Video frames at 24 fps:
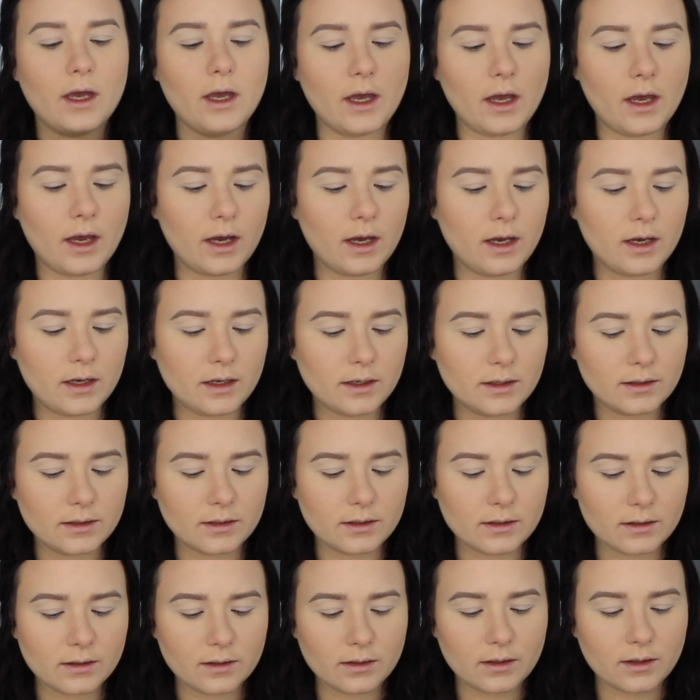
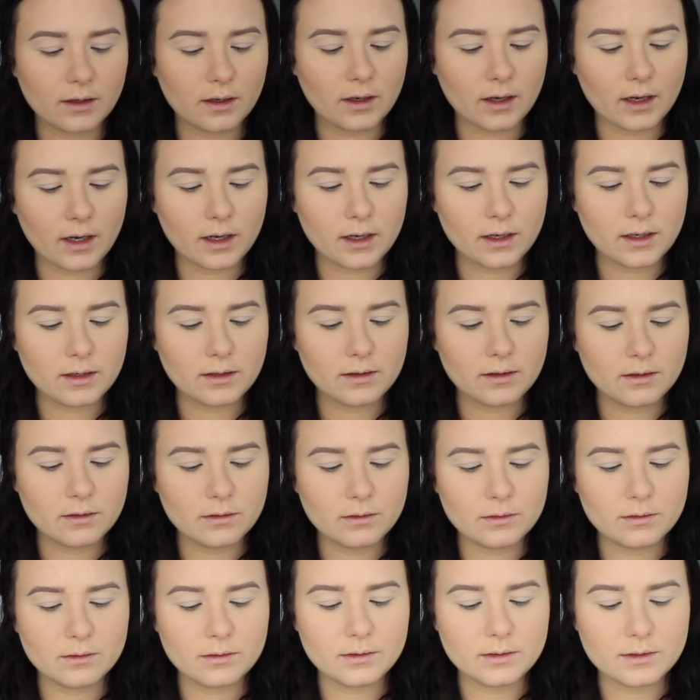And I
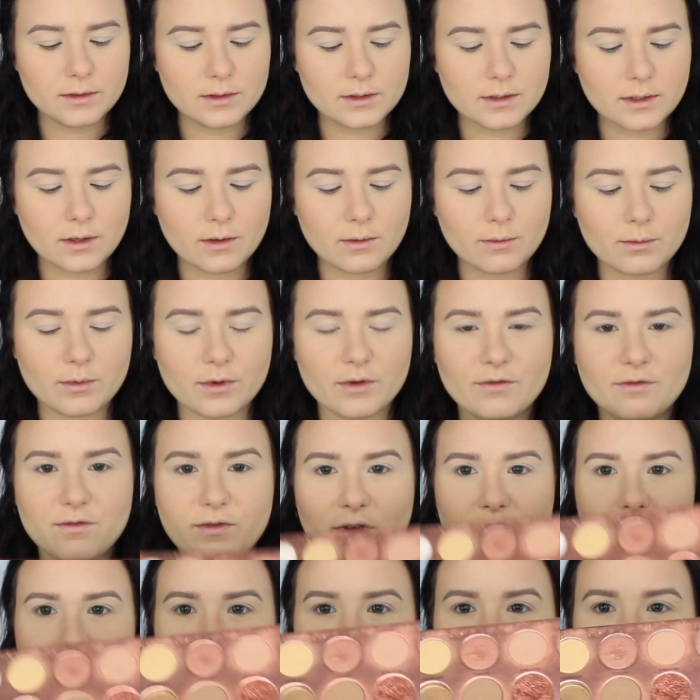used
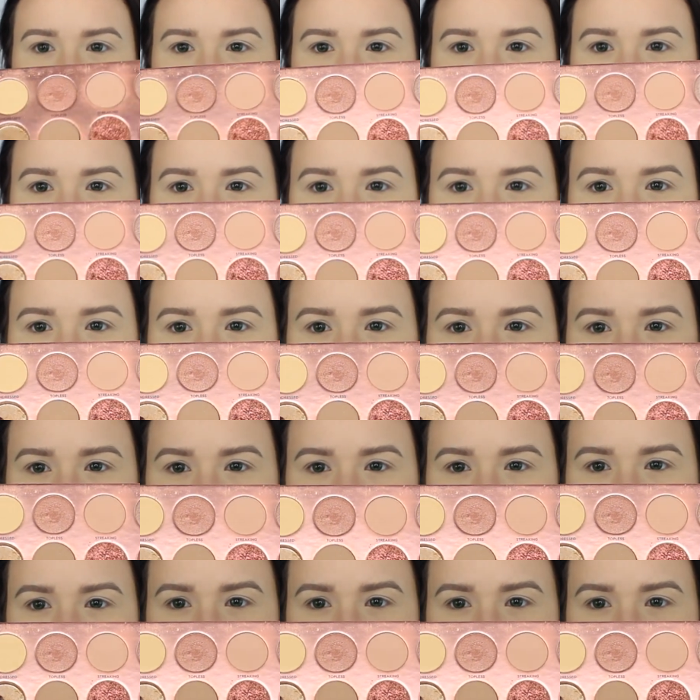Reveal as the color